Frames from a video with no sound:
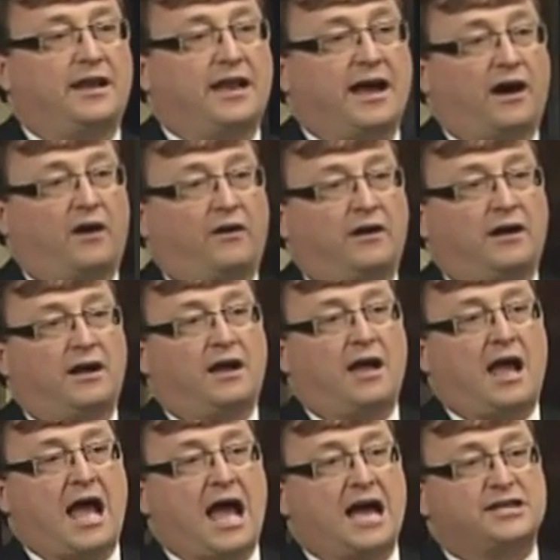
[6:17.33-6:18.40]
Now,
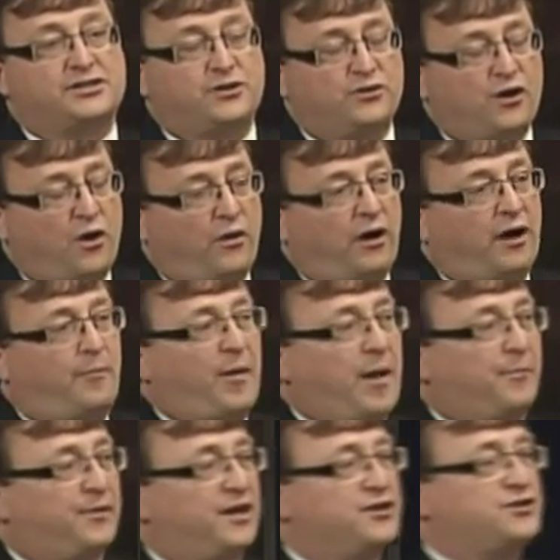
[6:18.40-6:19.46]
as you know, our
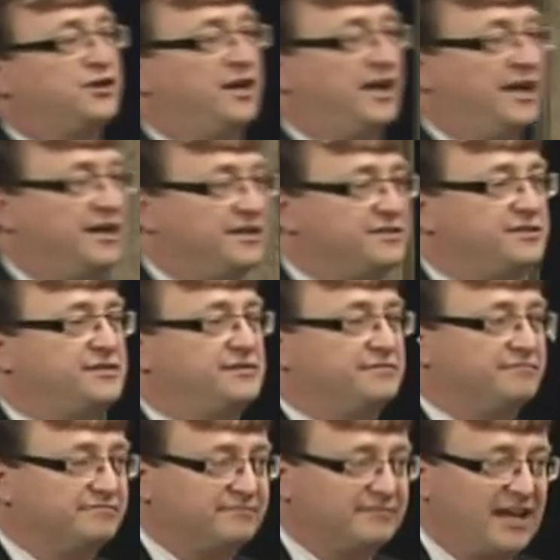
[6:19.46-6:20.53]
population is
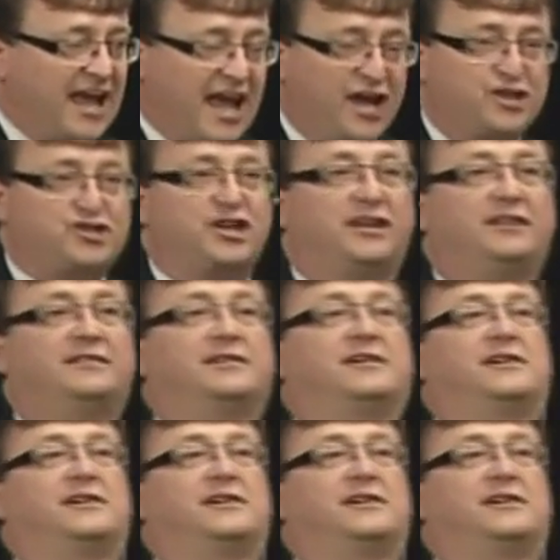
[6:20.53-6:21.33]
aging,